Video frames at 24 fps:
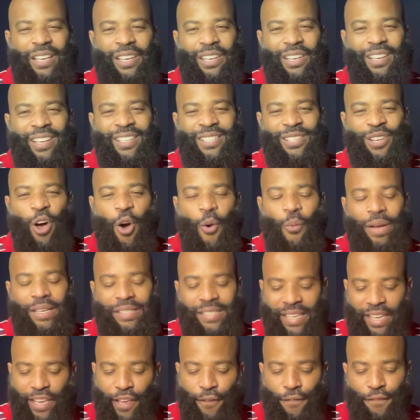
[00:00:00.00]

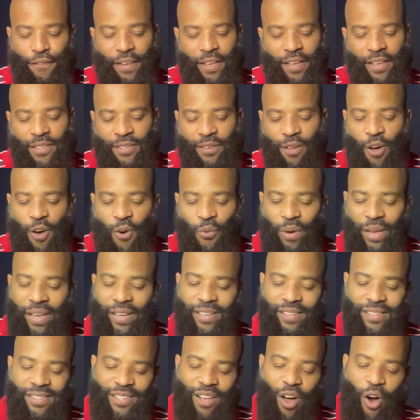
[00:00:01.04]
iffy. It's
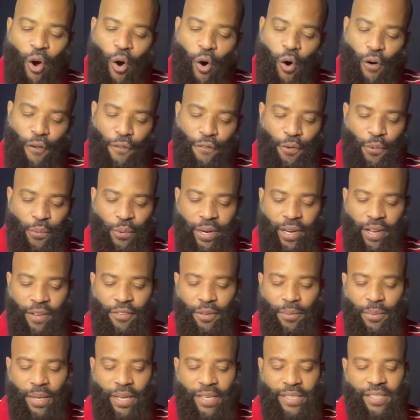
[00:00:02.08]
always off or
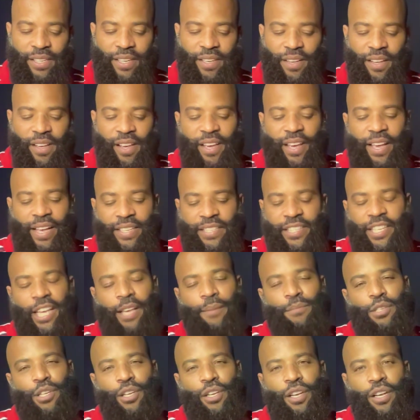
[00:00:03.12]
whatever, because it
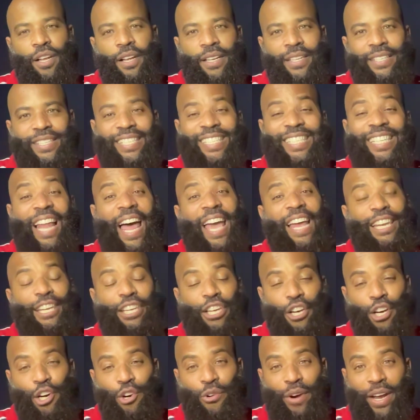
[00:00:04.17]
seems
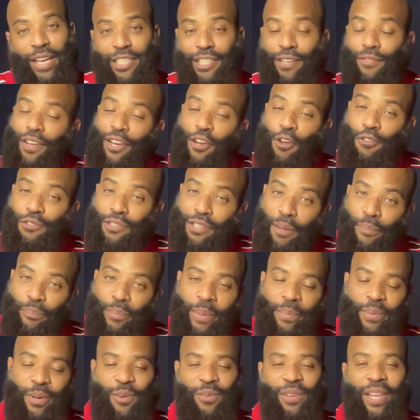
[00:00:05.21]
slightly aggressive. I know some
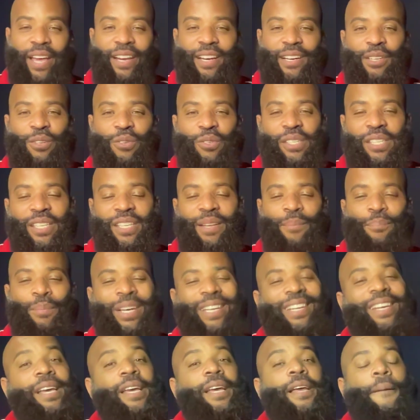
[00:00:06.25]
people don't like losing,
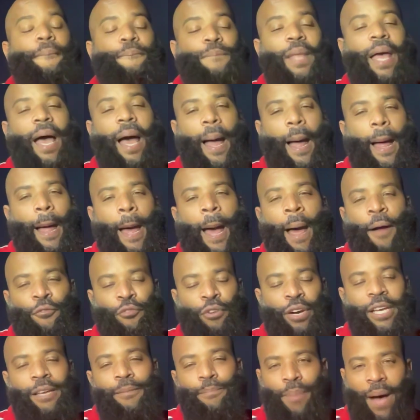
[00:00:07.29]
but I
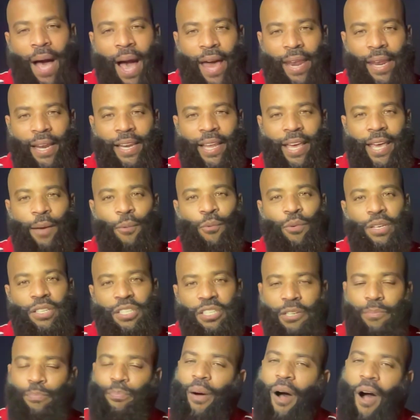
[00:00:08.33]
read body
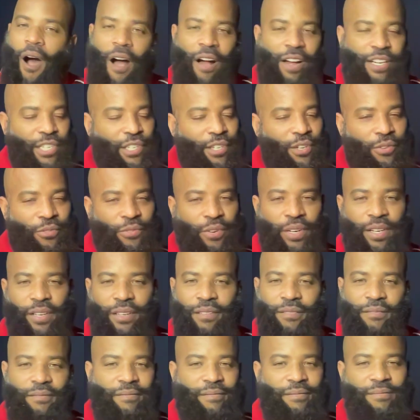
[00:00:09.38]
language,
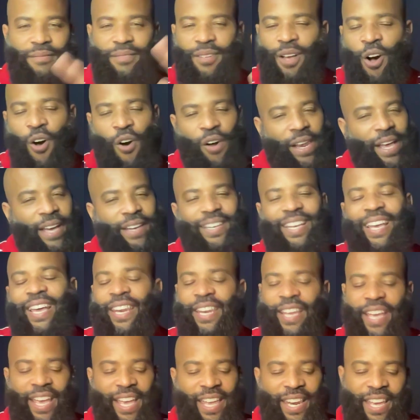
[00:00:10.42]
posturing, all that,
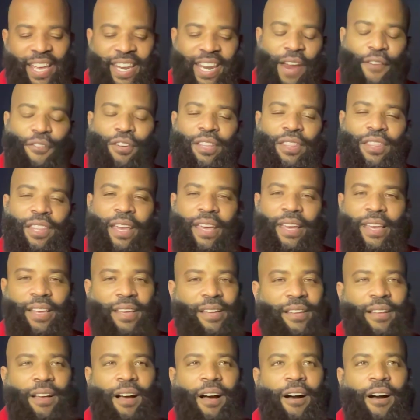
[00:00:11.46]
any and everything,